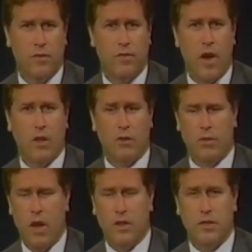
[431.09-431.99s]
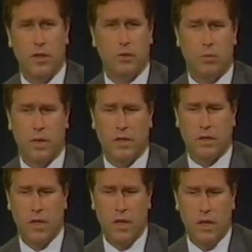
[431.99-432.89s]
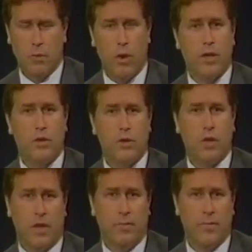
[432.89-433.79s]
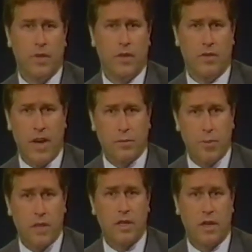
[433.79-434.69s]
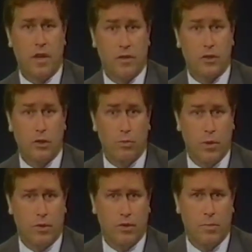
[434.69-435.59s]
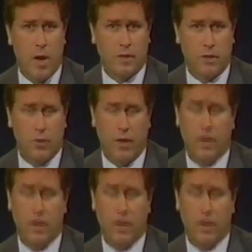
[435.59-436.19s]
Followed on his heels was Roy Truly, the vice president of the school book depository.